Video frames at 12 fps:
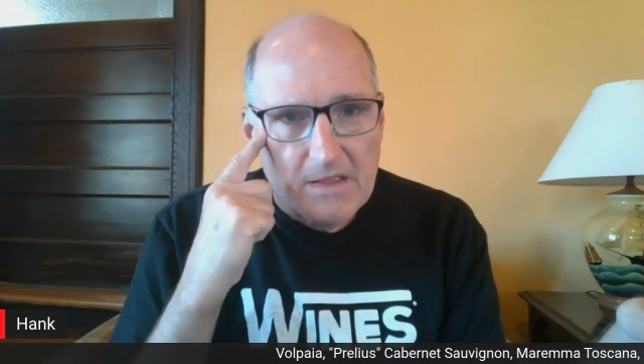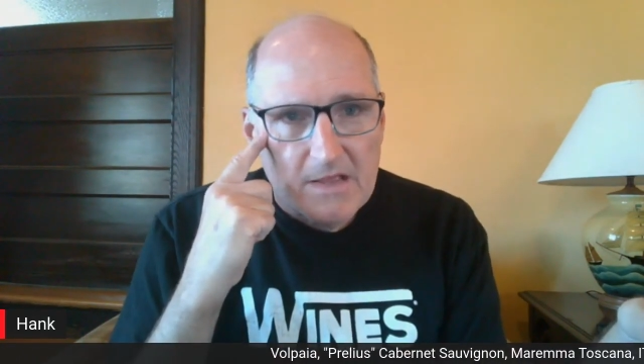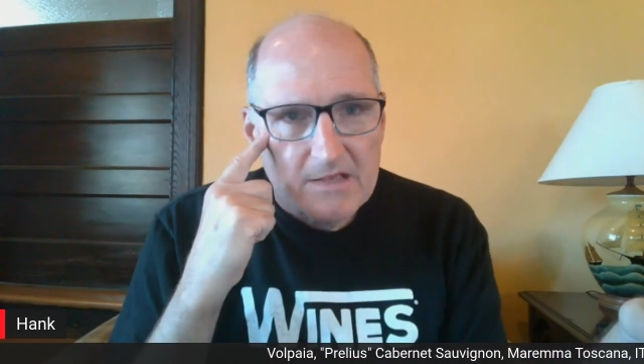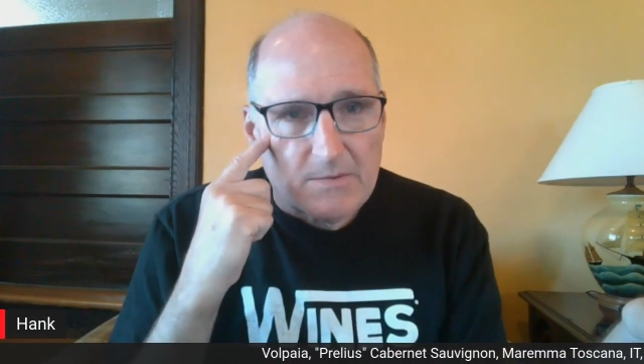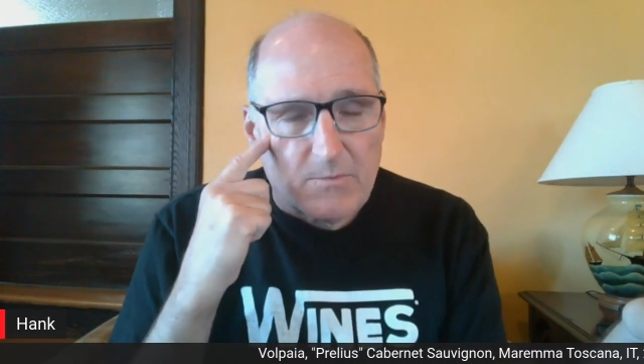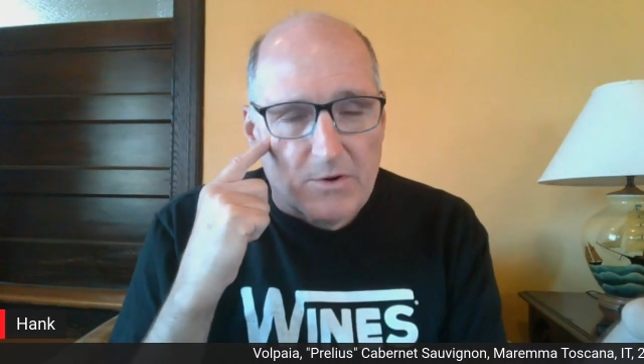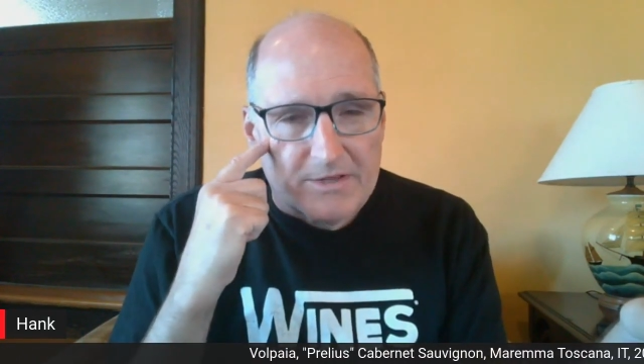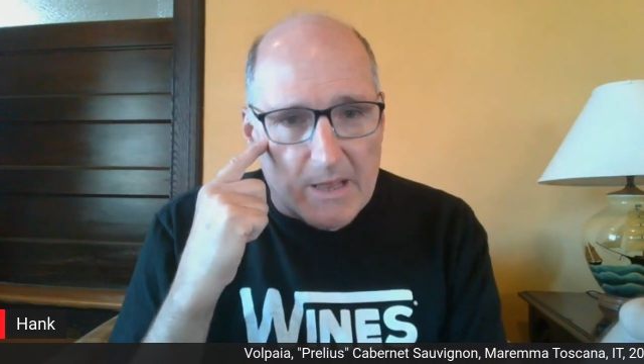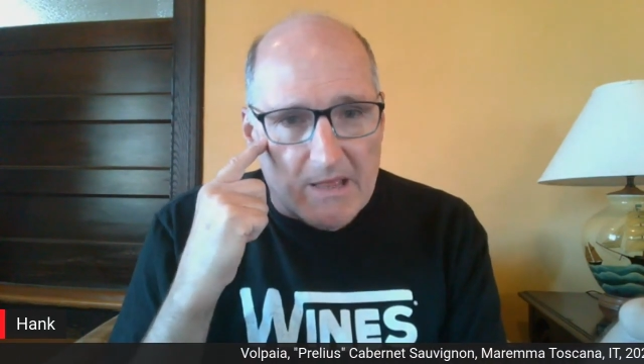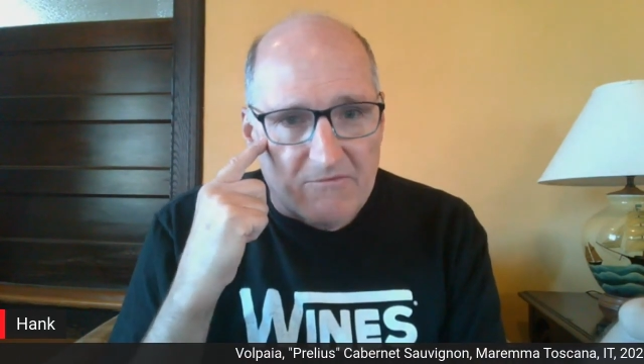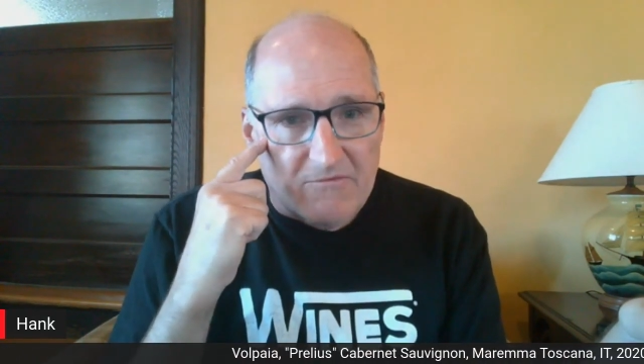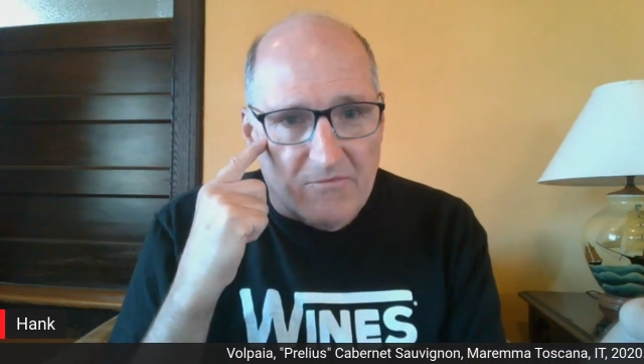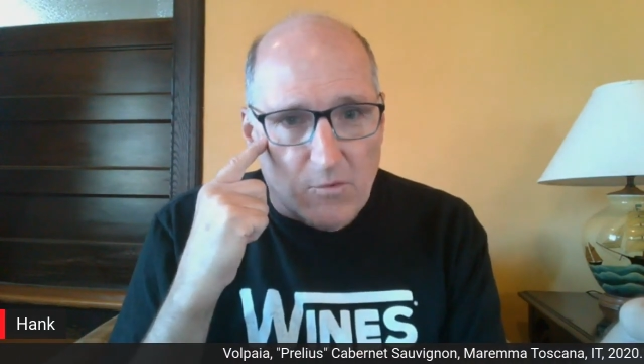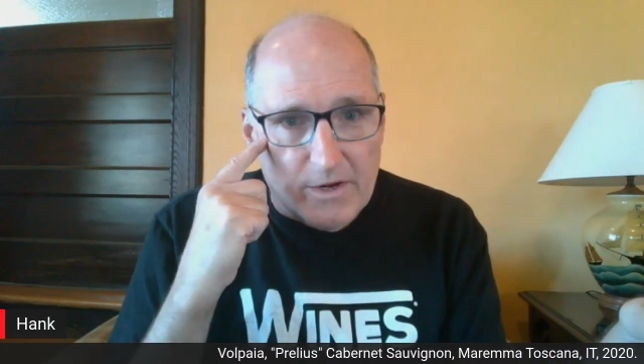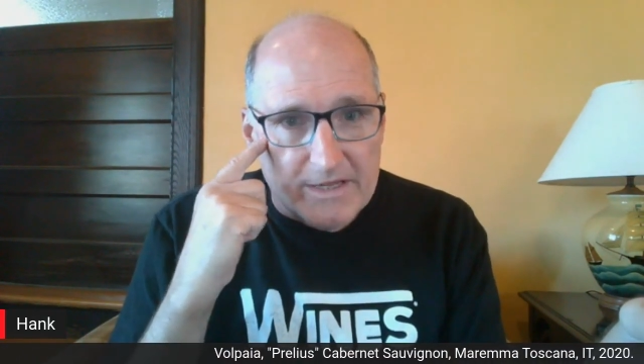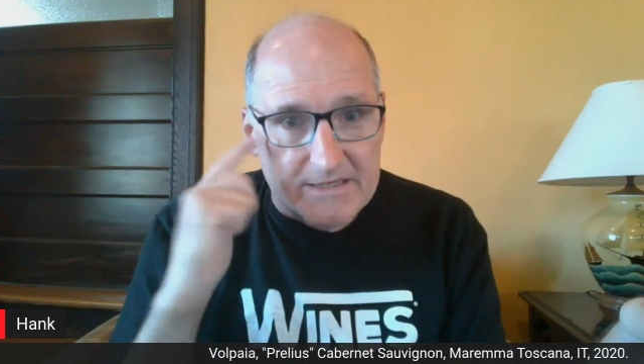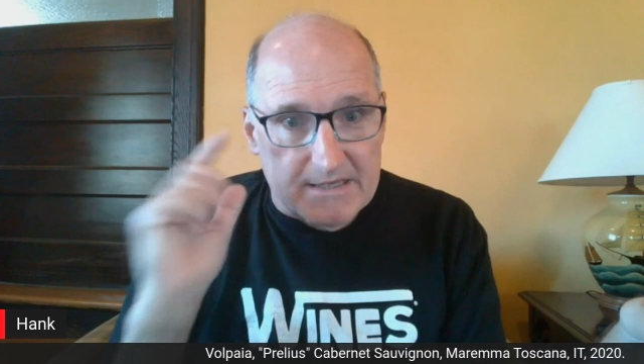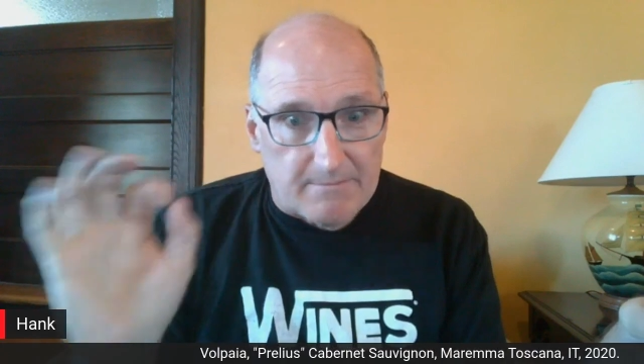
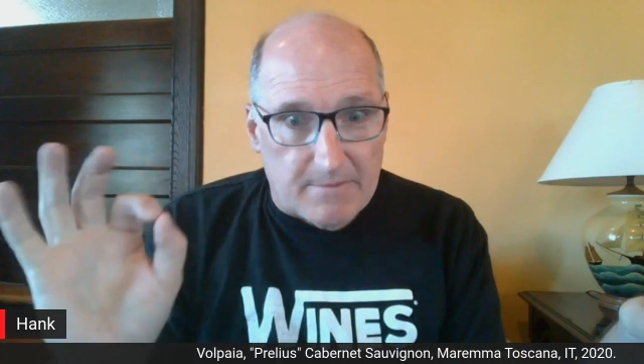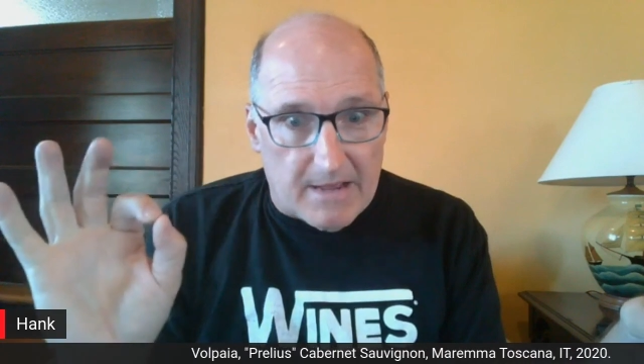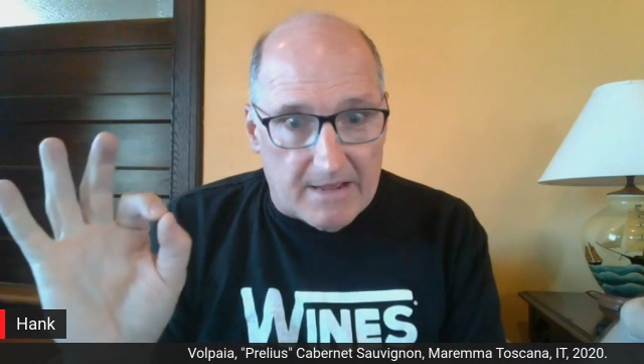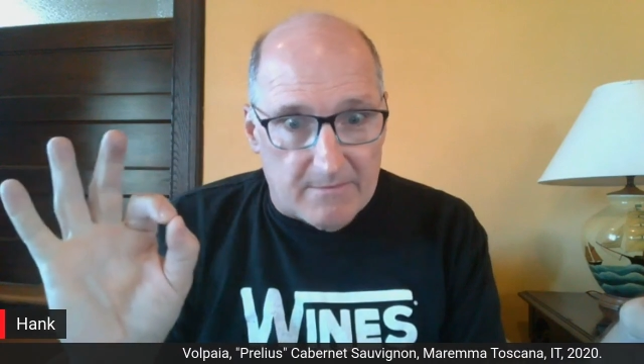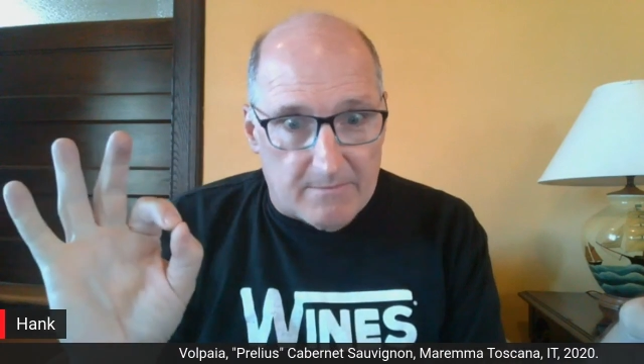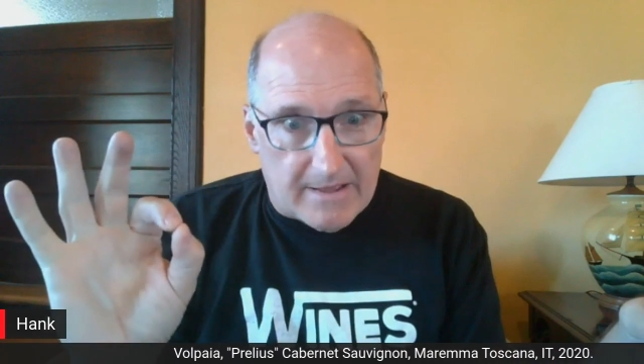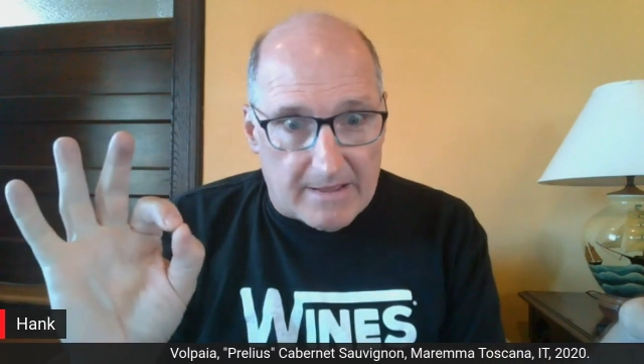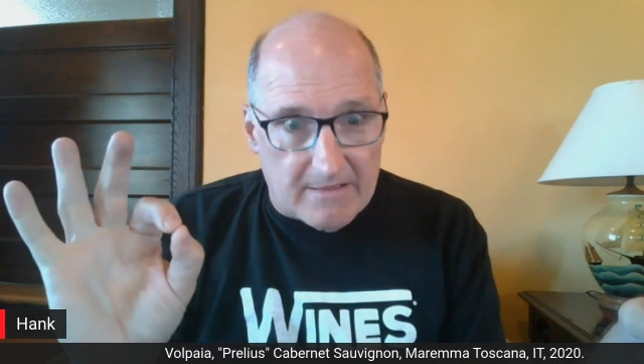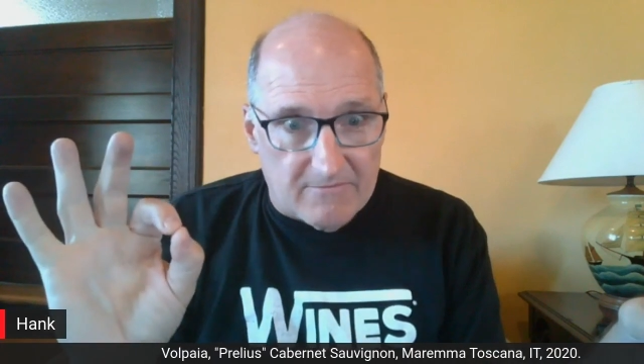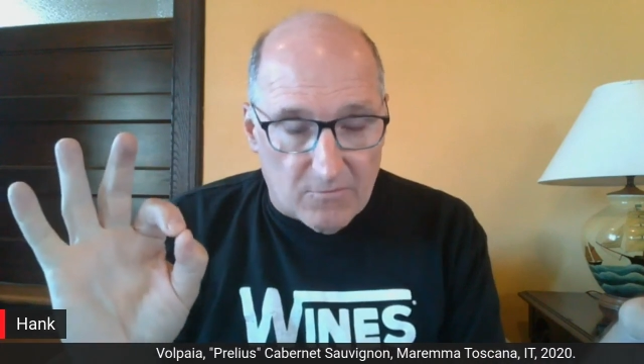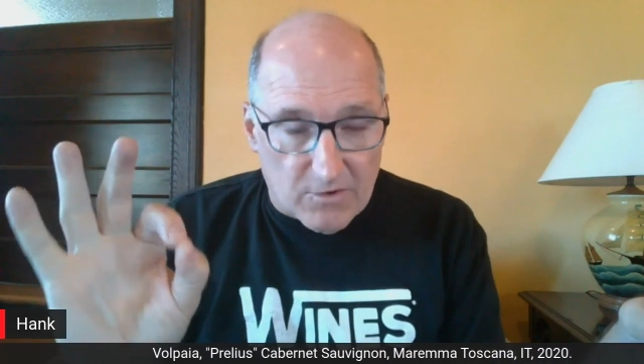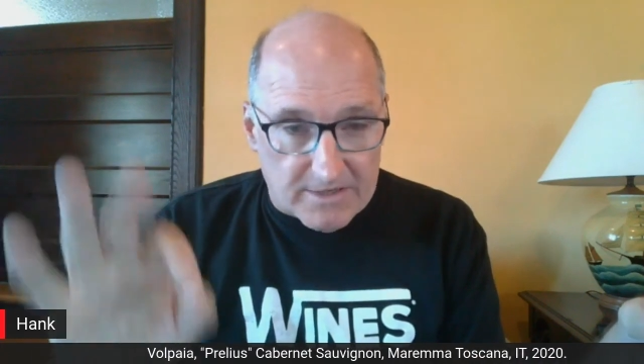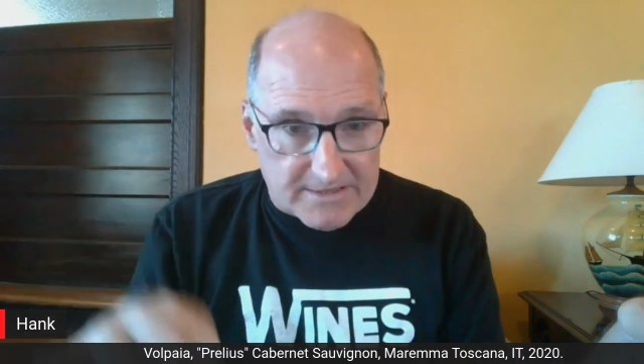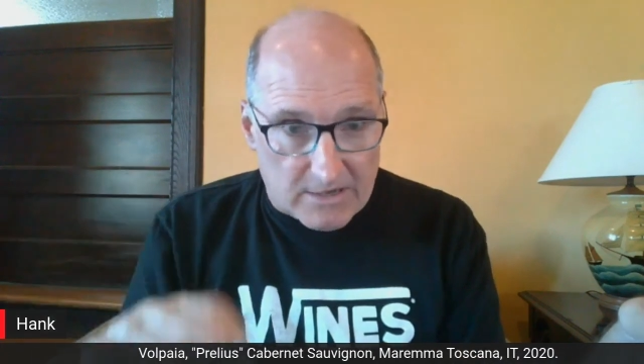1140s, and by 1140s